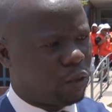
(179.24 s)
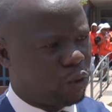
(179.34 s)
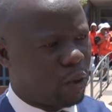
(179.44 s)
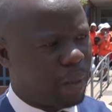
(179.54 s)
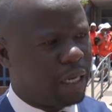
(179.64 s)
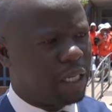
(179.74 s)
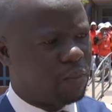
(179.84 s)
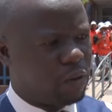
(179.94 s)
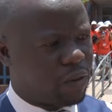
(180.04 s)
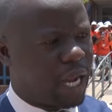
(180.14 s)
that kuzoba ne
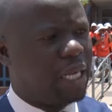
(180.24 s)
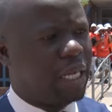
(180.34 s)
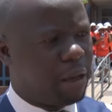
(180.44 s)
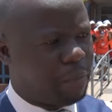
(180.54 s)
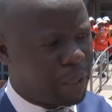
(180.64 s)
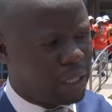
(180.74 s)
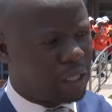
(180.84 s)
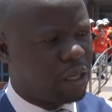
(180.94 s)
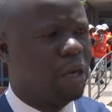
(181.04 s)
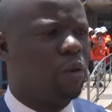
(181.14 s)
smooth running and
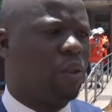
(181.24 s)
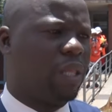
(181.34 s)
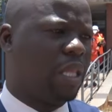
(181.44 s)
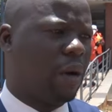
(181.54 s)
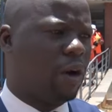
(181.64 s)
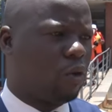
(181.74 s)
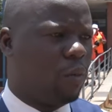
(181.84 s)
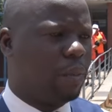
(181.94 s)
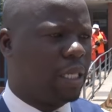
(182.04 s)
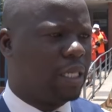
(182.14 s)
peace within our
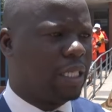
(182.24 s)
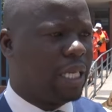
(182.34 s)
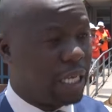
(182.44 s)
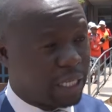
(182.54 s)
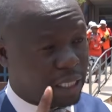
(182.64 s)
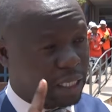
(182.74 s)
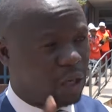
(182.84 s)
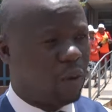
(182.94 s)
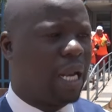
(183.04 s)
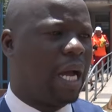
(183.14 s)
community. Yinto
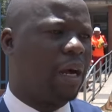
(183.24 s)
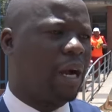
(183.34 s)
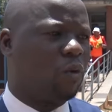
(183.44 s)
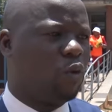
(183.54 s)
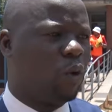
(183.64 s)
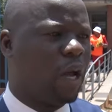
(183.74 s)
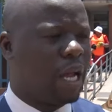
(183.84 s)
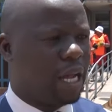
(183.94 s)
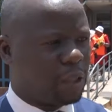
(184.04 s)
esiyilwelayo kakhulu